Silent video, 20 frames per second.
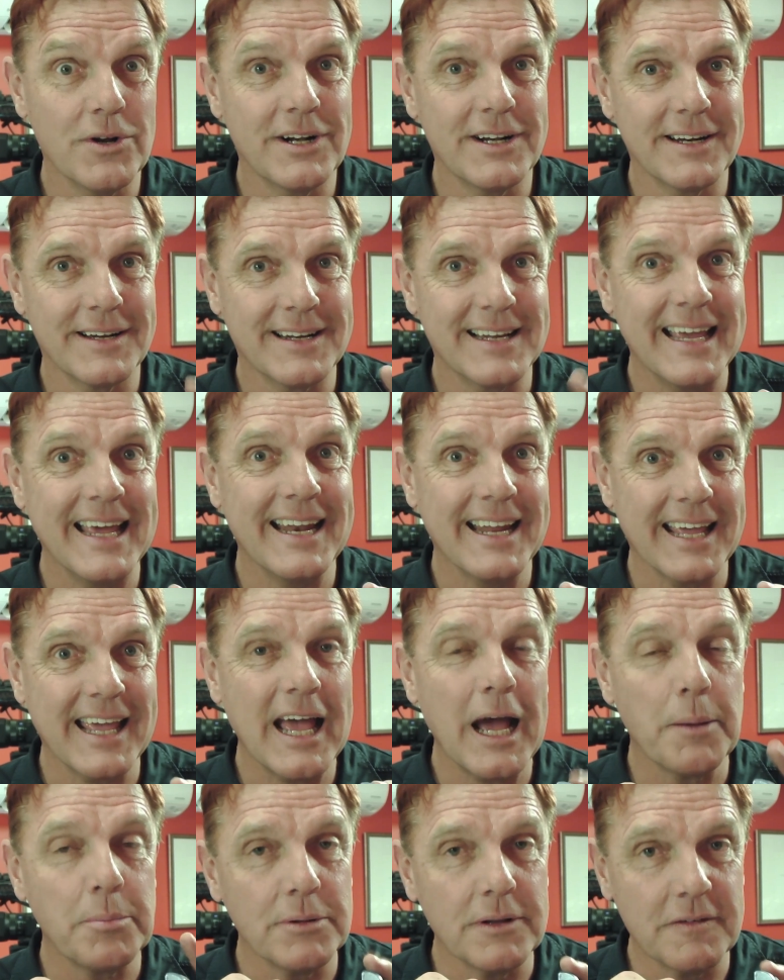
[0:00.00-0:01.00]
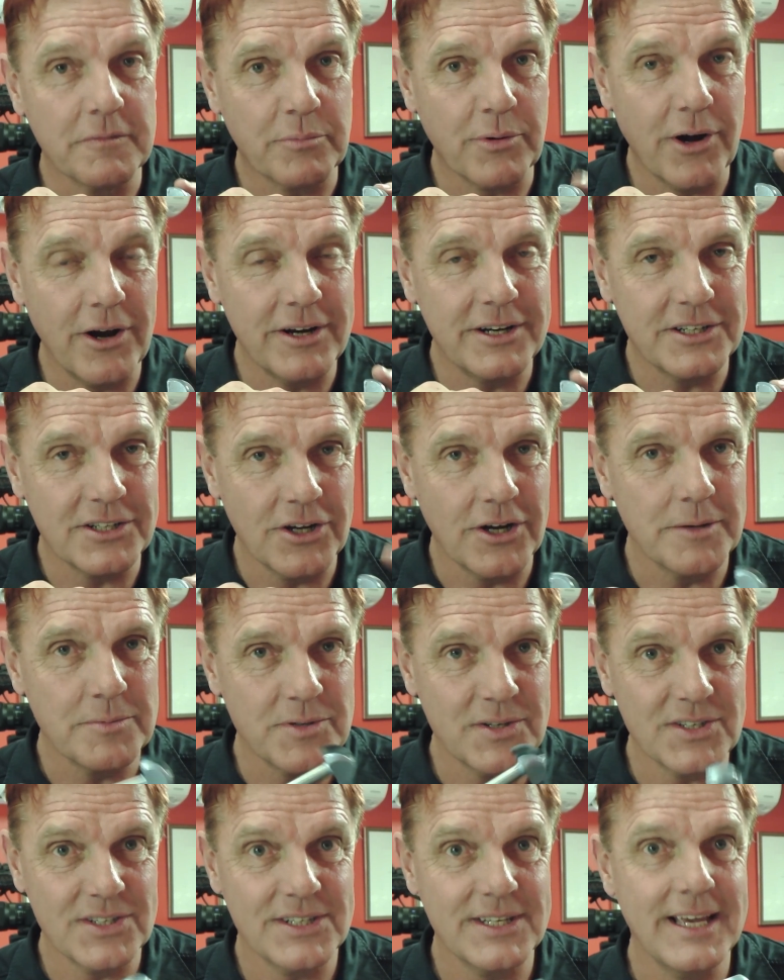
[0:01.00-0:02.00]
to get a couple of prototypes
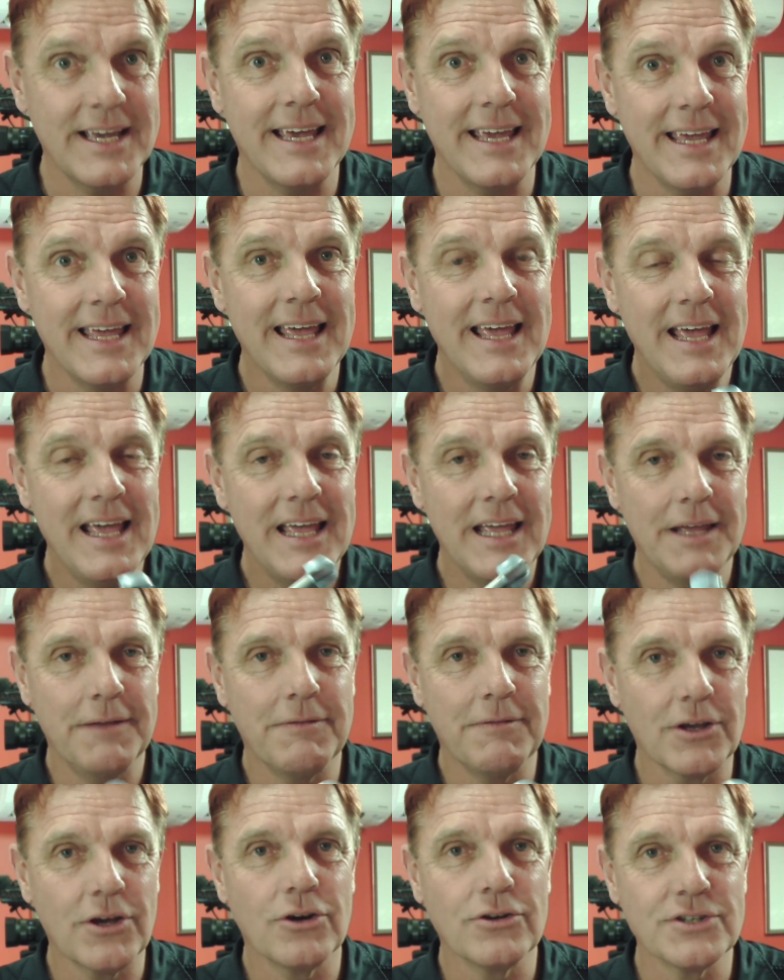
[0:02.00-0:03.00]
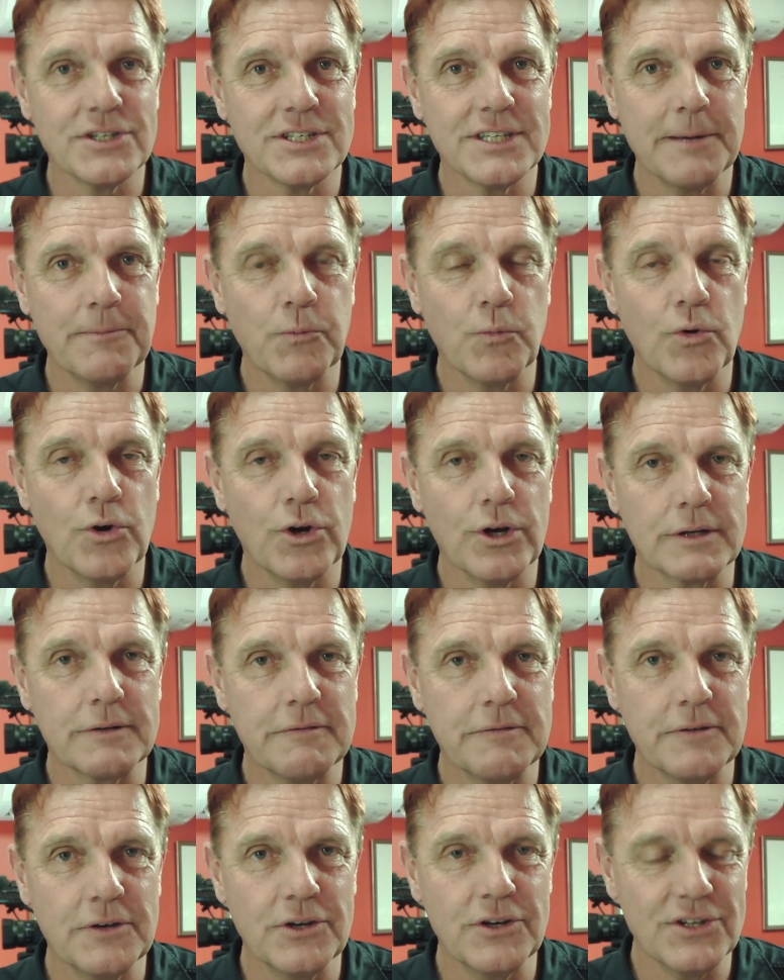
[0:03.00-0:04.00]
to see if the concept worked
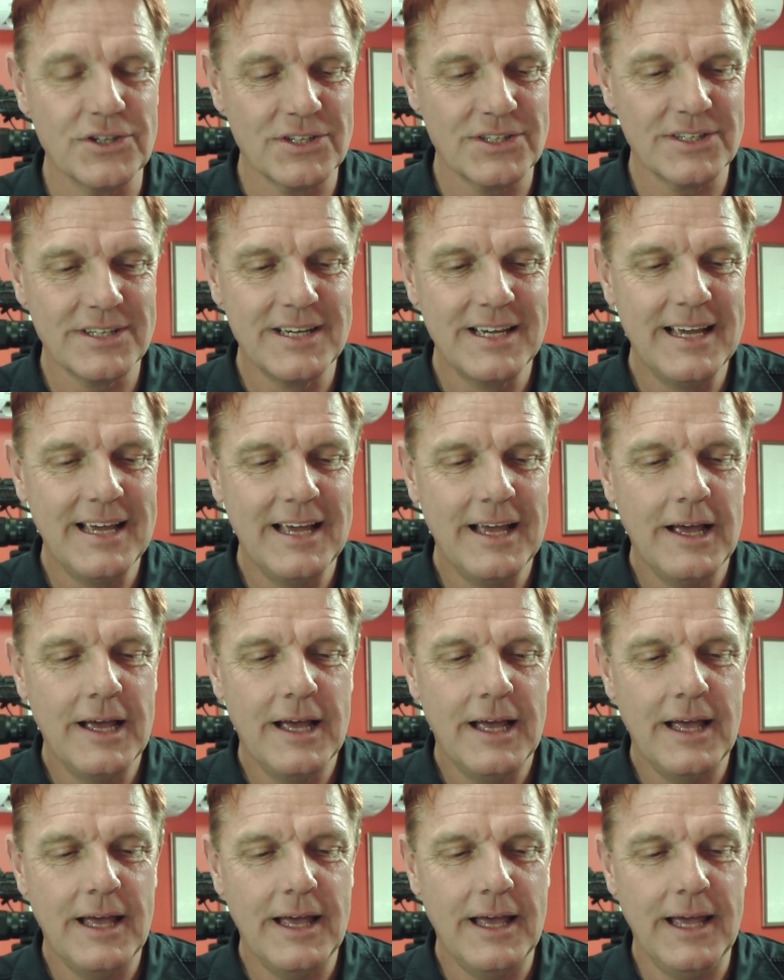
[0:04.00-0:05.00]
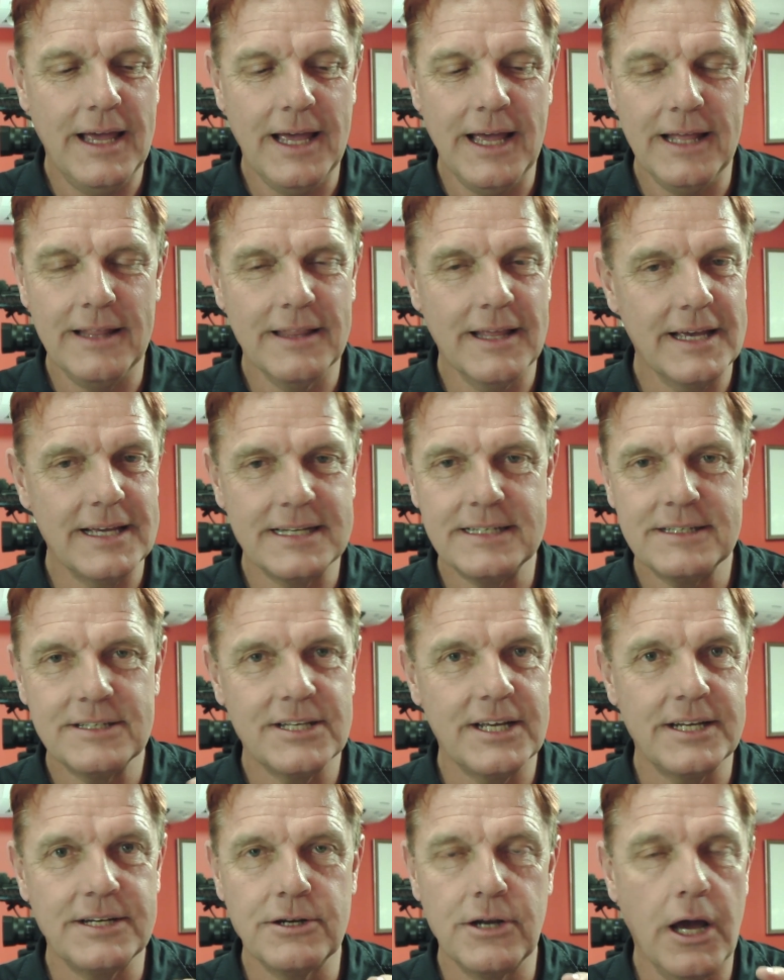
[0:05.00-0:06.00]
first. And they
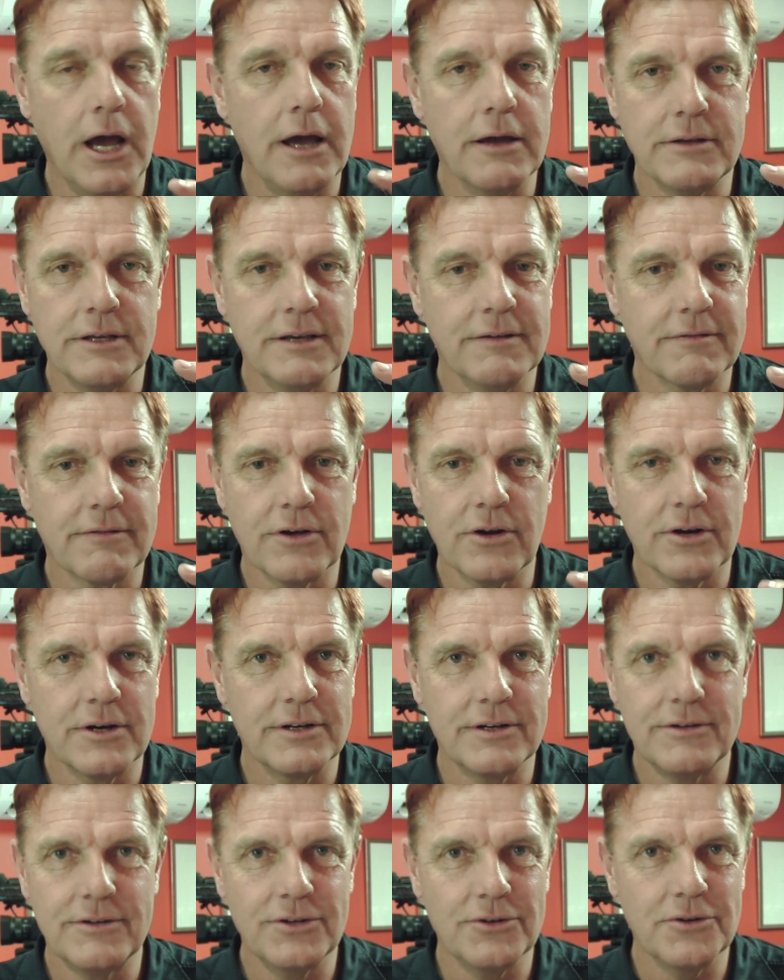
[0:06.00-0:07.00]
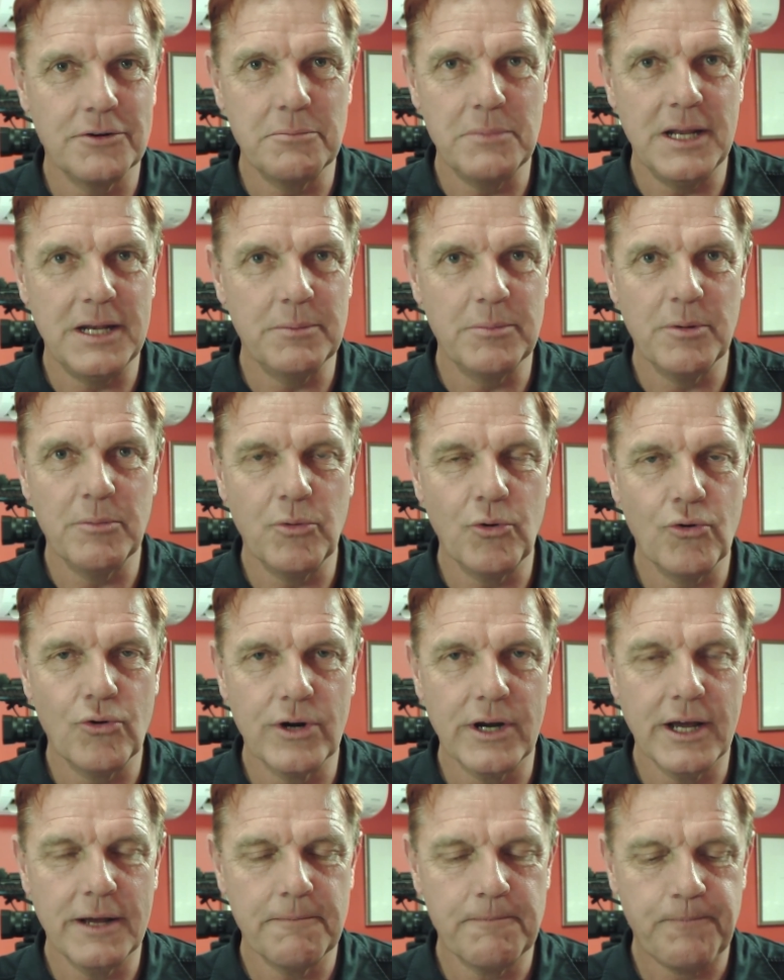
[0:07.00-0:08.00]
said, no, you've got to do a minimum
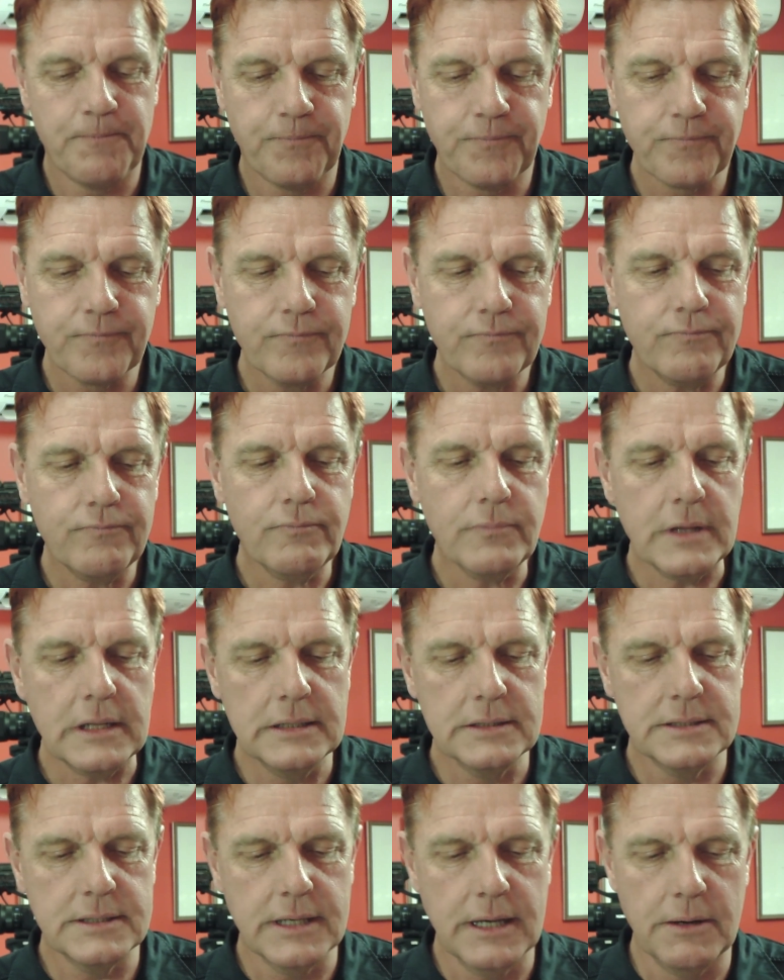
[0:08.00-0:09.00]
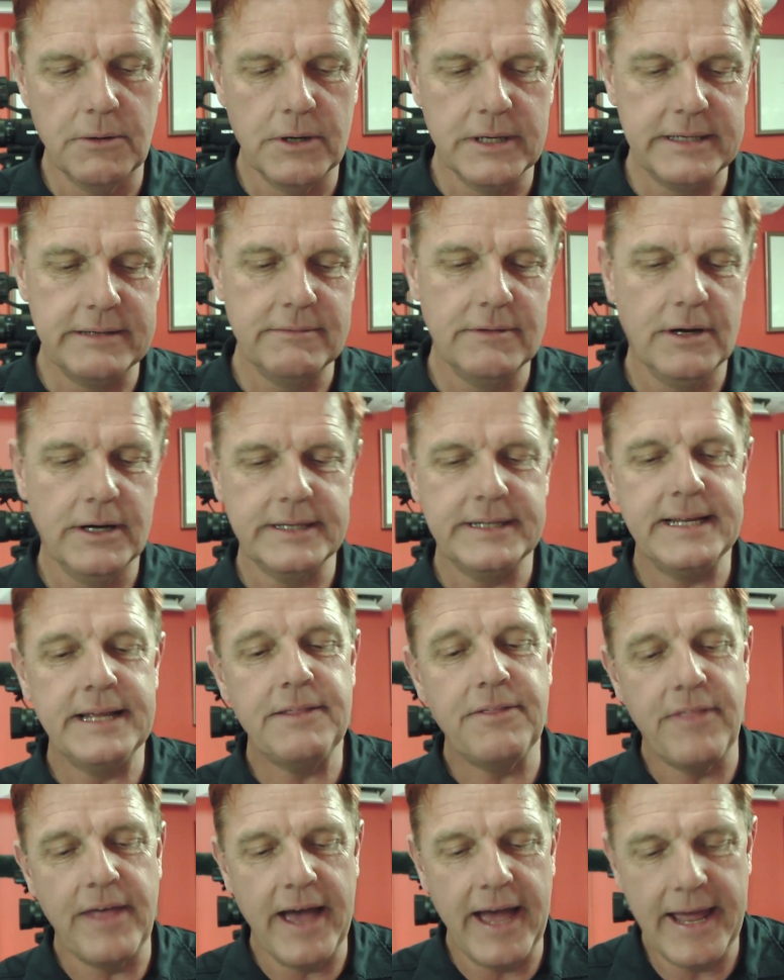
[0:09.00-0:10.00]
order. So I
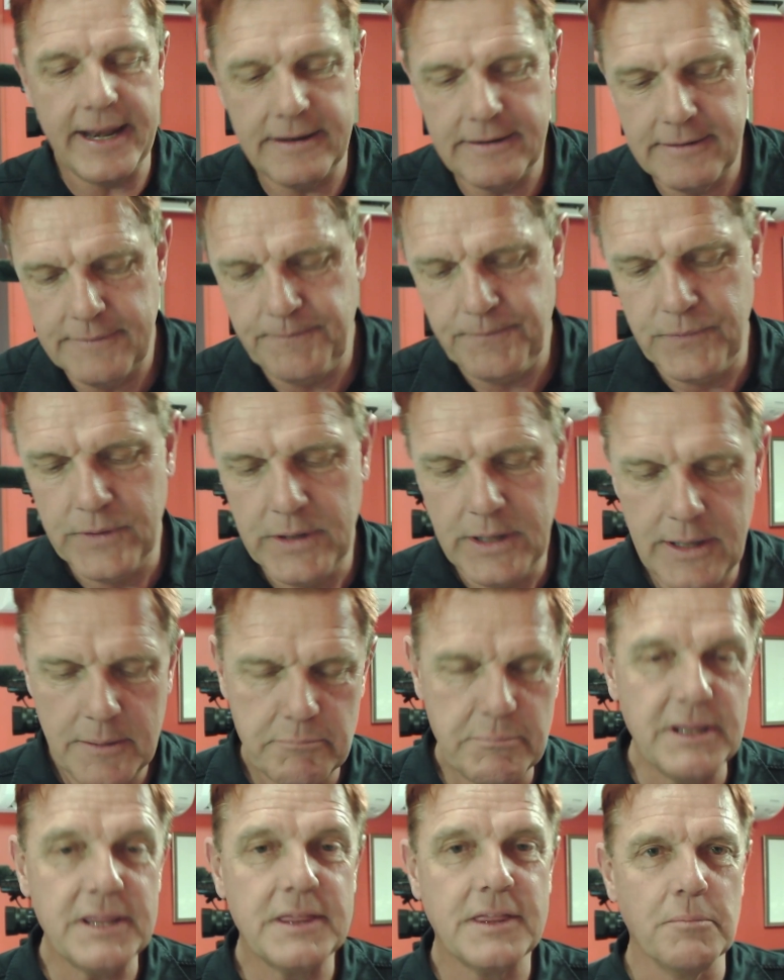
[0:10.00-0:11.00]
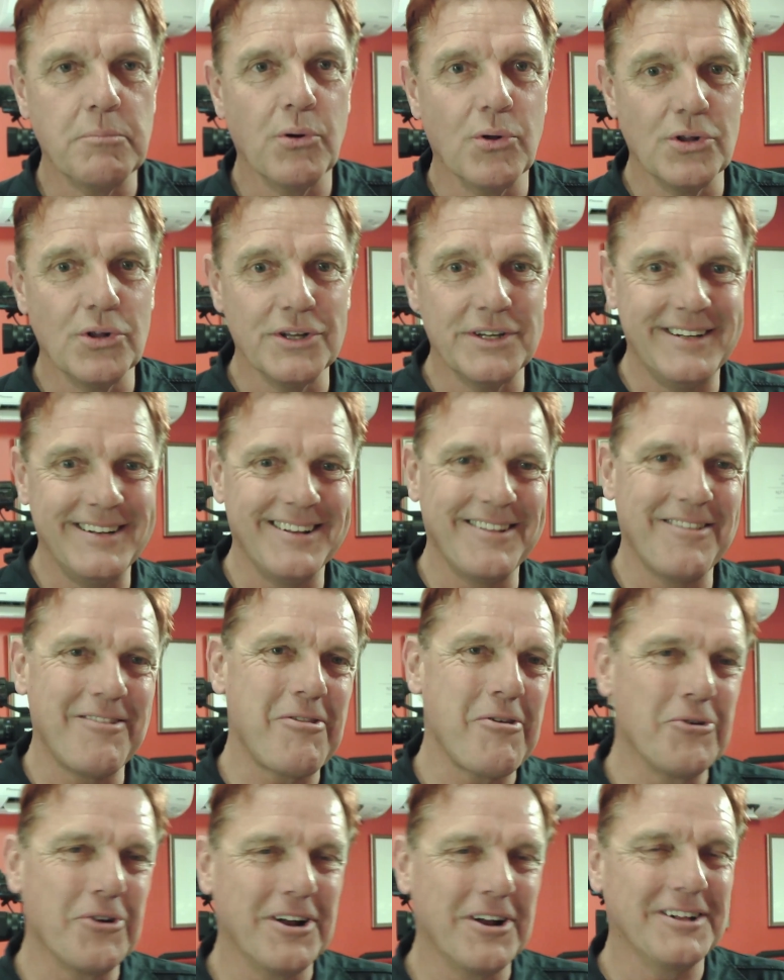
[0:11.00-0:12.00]
did that, bit the bullet, and
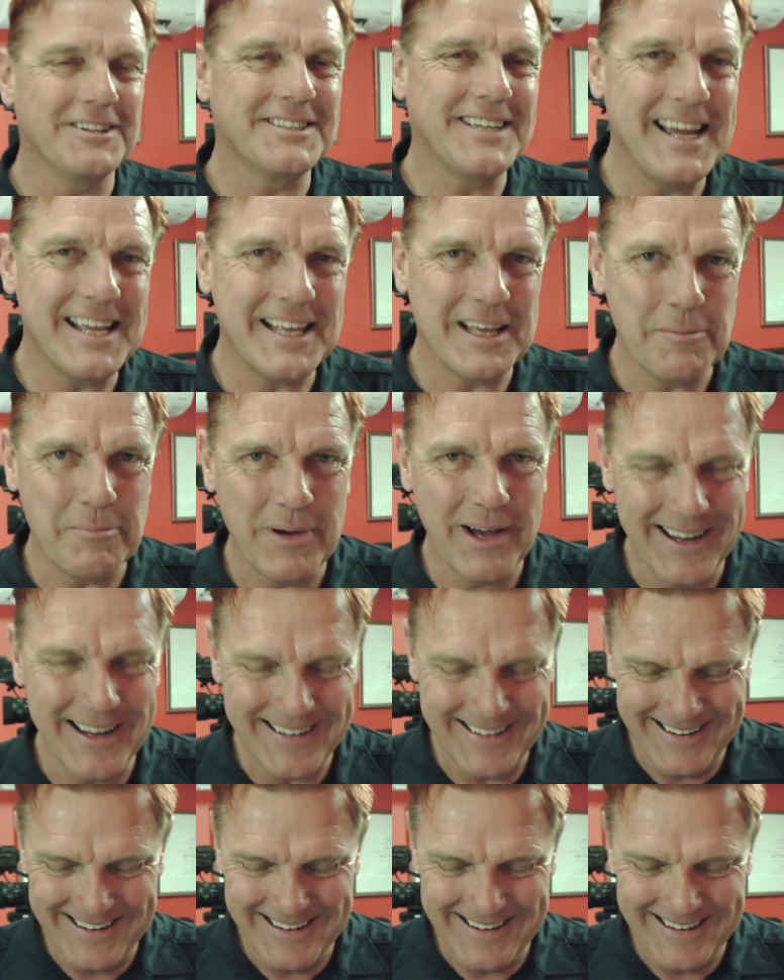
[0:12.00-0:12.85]
thought I'll take a punt.